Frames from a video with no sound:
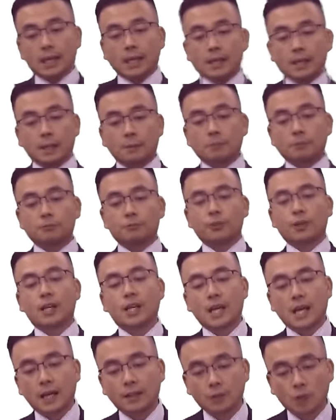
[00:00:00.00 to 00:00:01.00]
Number
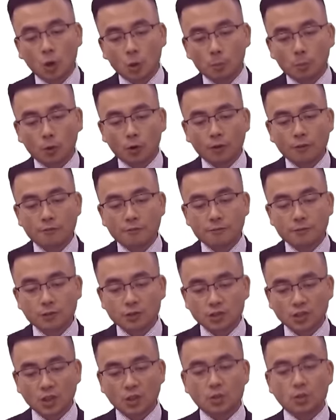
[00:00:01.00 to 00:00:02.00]
three, a
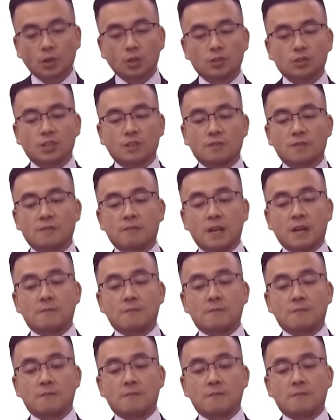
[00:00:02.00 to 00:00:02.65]
$0.2 in